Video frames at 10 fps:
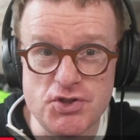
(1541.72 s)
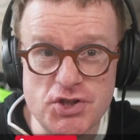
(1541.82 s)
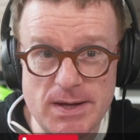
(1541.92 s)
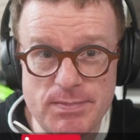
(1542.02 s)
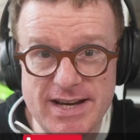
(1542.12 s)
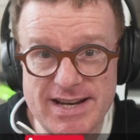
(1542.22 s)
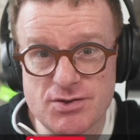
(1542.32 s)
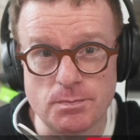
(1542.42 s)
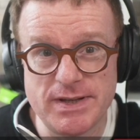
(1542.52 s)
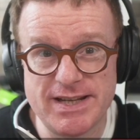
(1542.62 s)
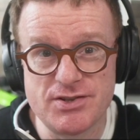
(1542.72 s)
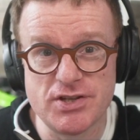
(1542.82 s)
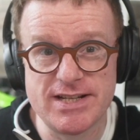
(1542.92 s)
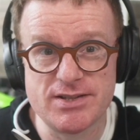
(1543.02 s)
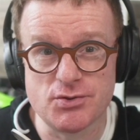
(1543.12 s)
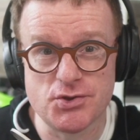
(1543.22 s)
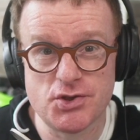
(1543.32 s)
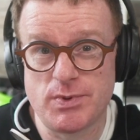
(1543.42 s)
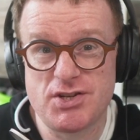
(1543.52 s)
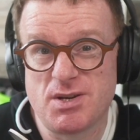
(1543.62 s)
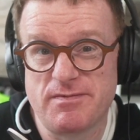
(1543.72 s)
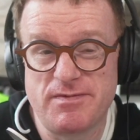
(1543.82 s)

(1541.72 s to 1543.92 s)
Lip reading: JPEGs or PNGs, or switch up